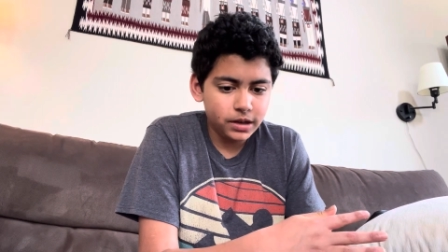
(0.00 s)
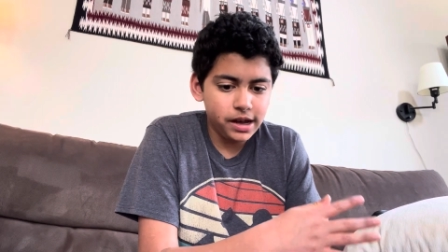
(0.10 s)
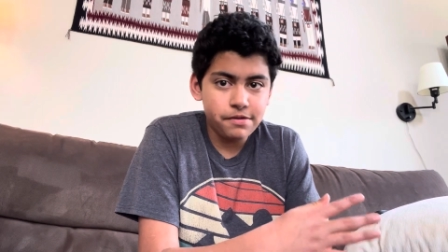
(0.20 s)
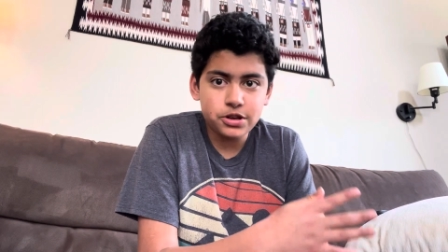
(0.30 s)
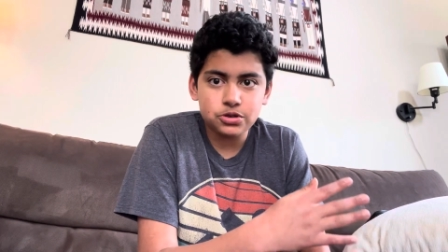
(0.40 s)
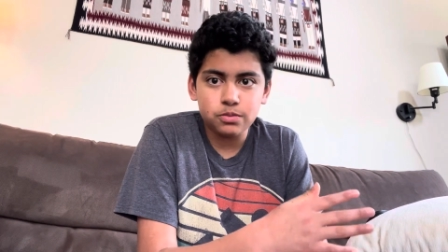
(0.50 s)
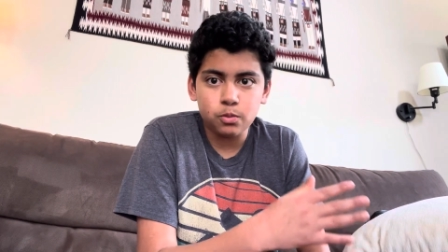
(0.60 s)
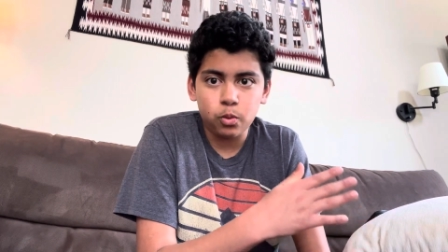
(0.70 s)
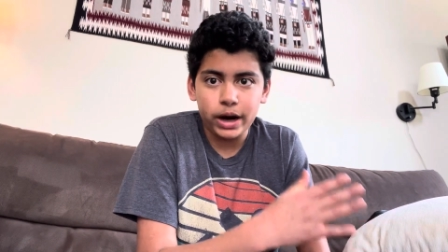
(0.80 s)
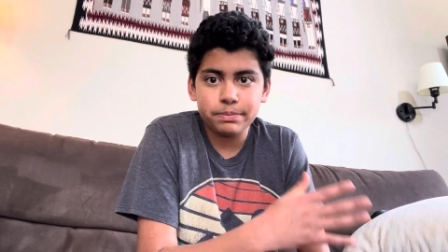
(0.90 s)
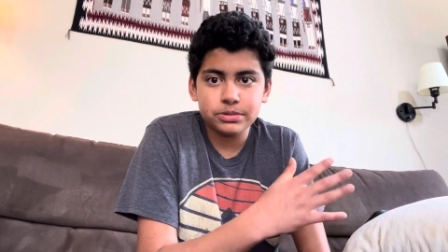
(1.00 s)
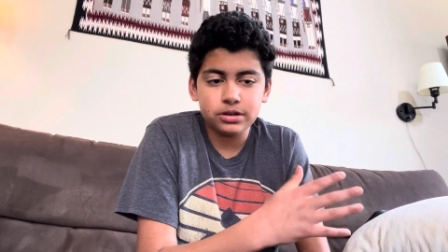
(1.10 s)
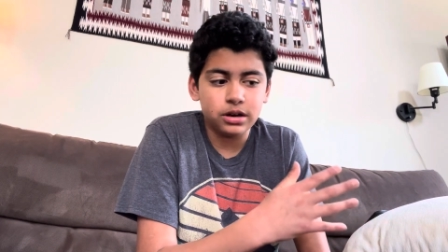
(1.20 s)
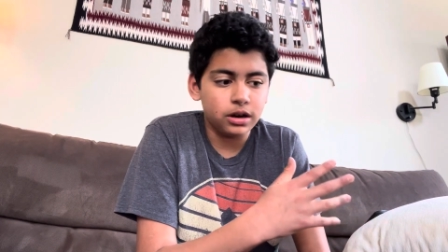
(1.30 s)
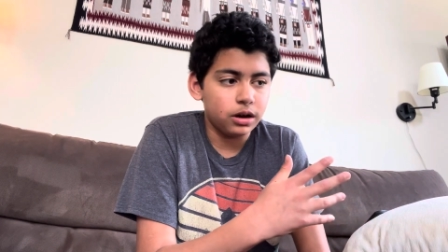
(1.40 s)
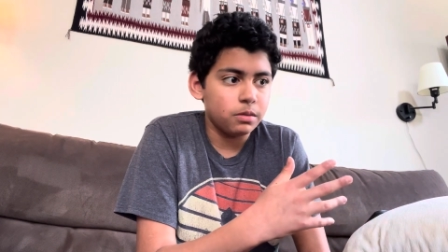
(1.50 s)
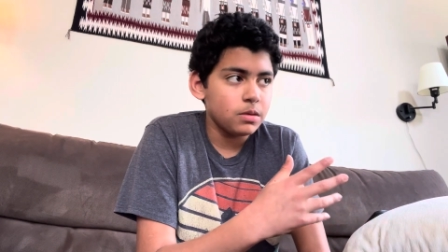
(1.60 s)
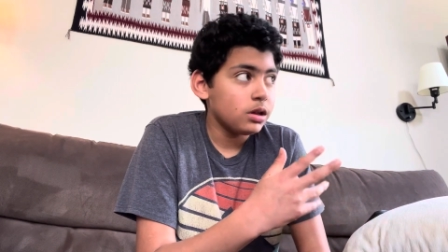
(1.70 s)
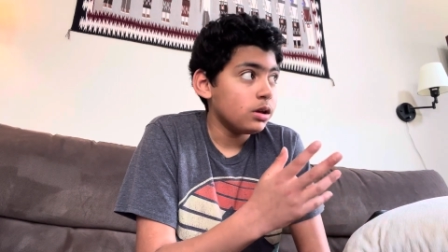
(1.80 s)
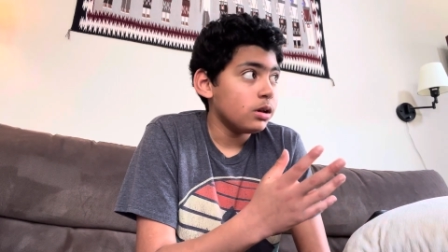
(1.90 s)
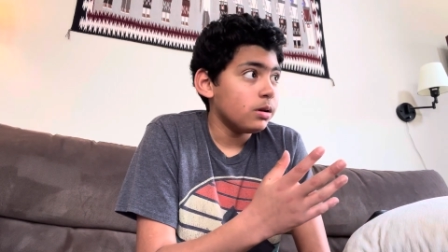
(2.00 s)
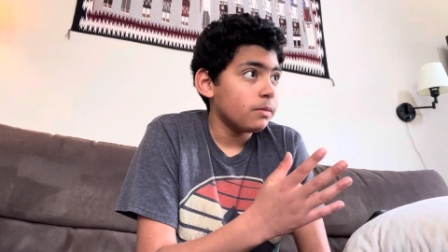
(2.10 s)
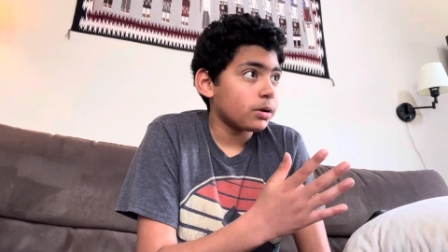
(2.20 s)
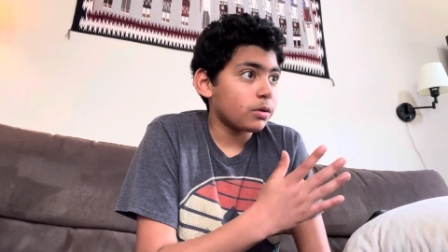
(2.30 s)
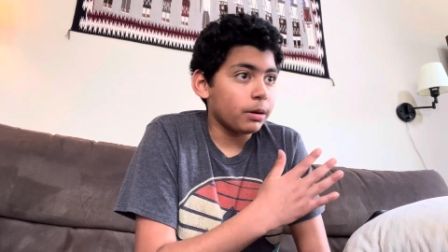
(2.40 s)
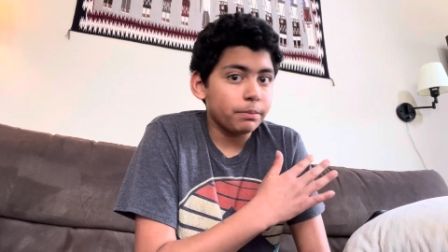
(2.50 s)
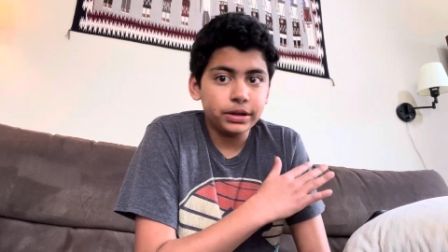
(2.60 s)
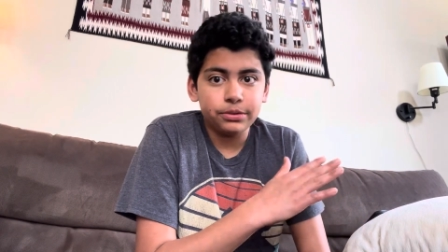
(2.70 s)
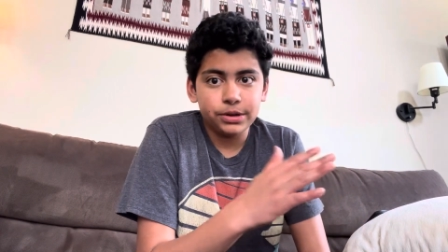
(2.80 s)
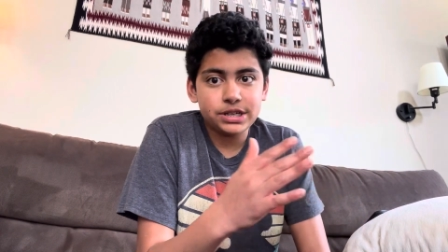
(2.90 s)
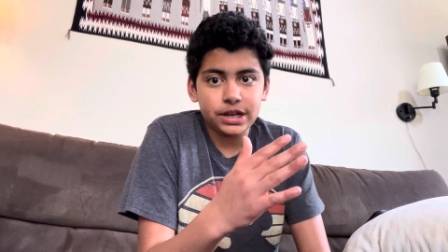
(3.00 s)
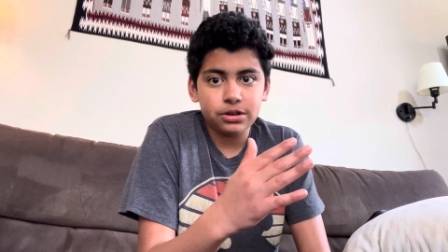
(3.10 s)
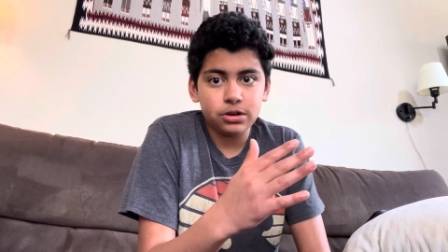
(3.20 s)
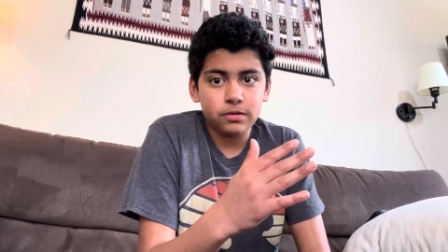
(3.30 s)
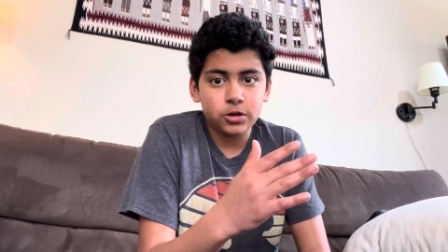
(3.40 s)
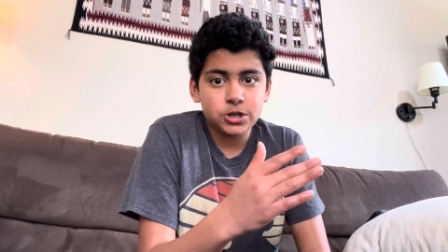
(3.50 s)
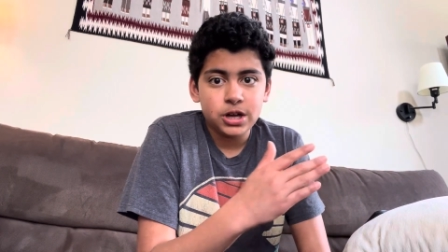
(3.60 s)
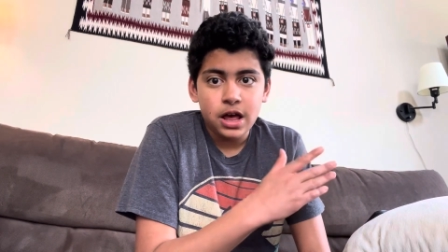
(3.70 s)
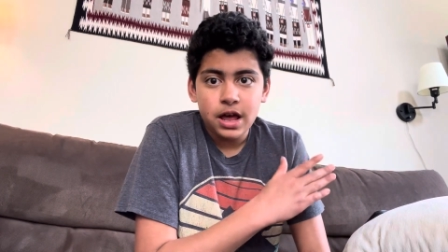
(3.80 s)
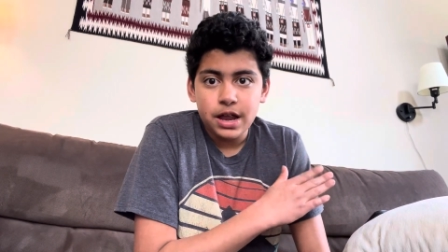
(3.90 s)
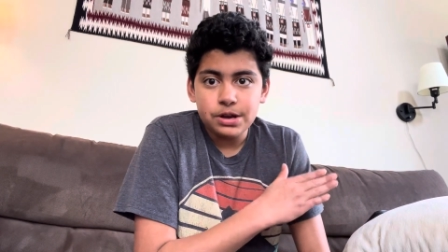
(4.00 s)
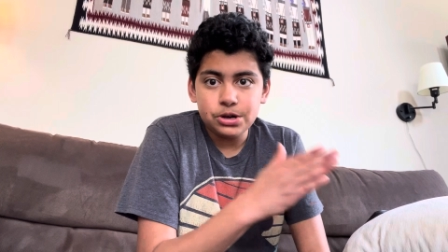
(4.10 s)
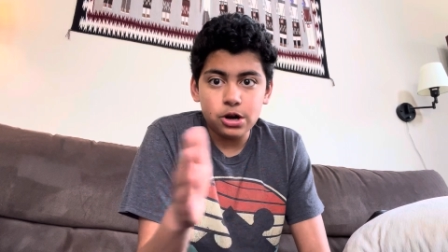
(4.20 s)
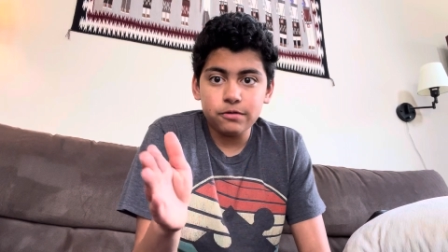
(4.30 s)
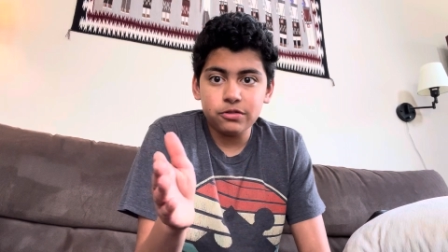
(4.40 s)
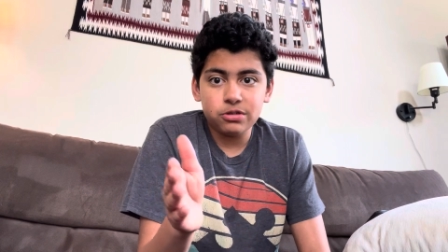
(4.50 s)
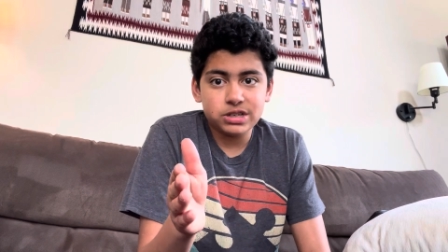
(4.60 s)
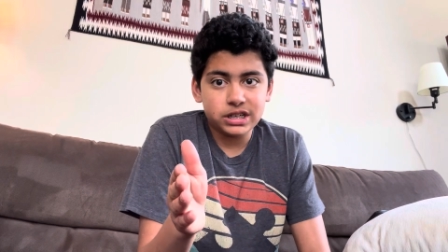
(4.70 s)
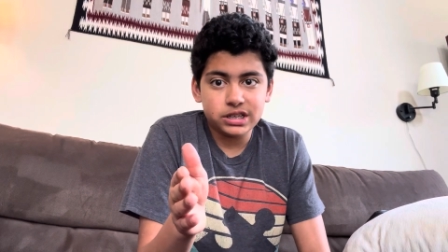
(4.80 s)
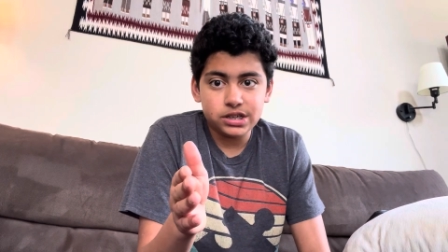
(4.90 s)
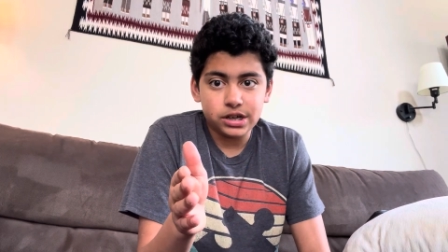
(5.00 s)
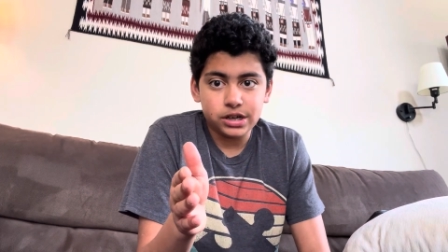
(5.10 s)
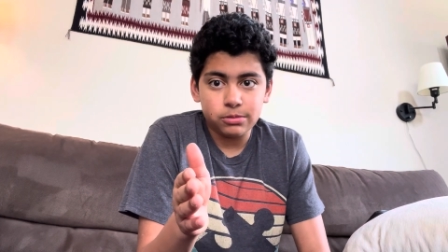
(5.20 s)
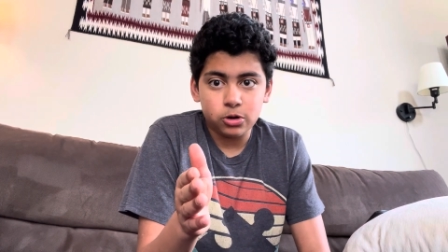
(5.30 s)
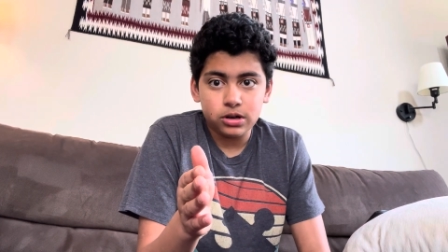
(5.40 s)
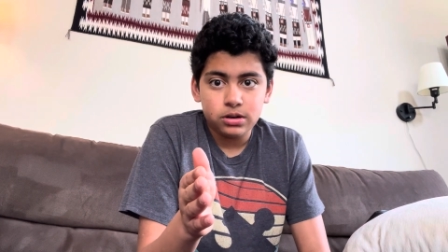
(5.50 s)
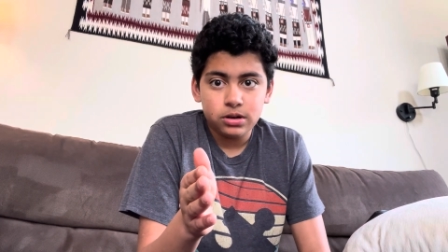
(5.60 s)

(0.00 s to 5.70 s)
in this wiped uh, complete reset universe, none of those exist anymore.